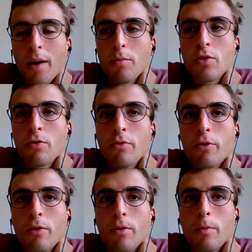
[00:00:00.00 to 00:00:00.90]
comes
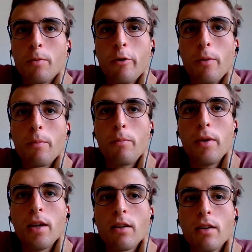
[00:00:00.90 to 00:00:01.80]
from
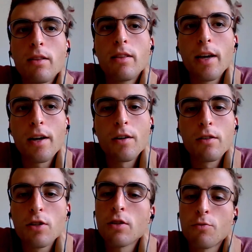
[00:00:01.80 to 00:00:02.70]
being there
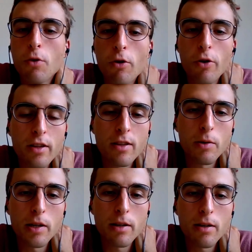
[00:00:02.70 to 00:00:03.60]
just for
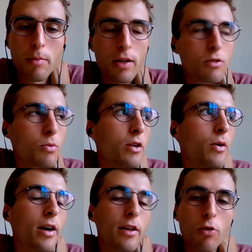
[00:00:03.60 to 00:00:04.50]
orienteering, because when
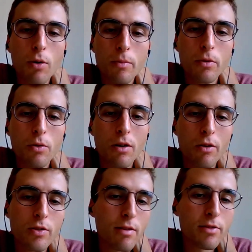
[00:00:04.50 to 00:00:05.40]
you are at home, you
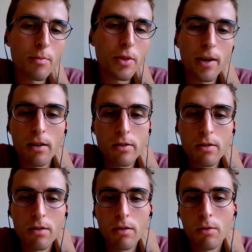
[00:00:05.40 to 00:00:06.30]
always have something else.